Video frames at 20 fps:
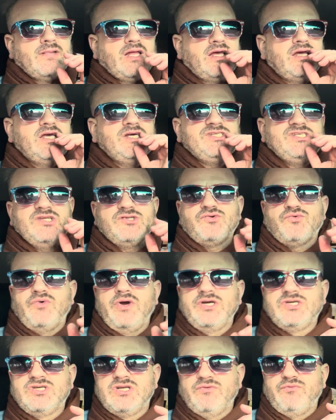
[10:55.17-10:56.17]

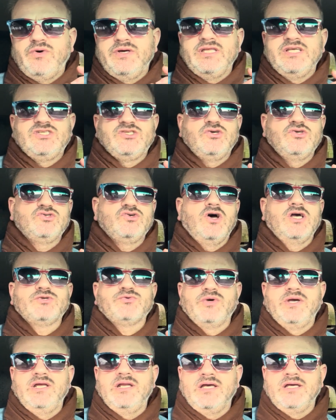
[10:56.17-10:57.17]
direction of where these two sides
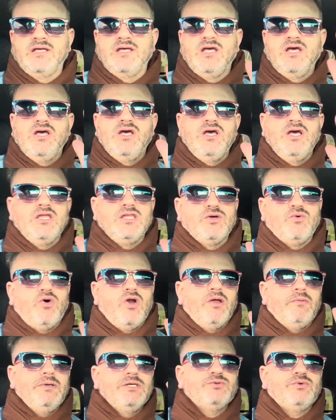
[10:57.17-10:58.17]
were heading. The
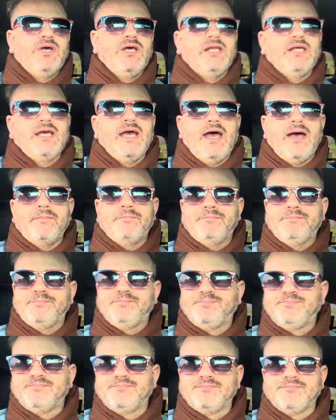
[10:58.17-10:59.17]
Wallabies were heading up.
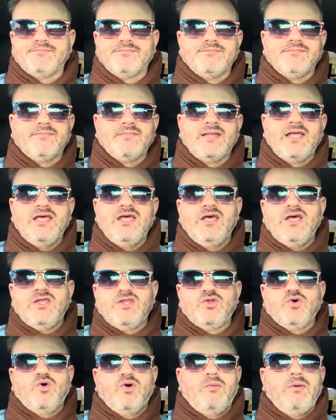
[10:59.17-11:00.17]

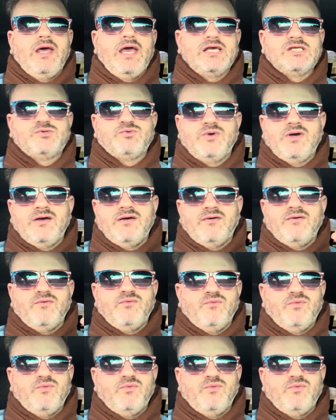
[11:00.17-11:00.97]
The All Blacks were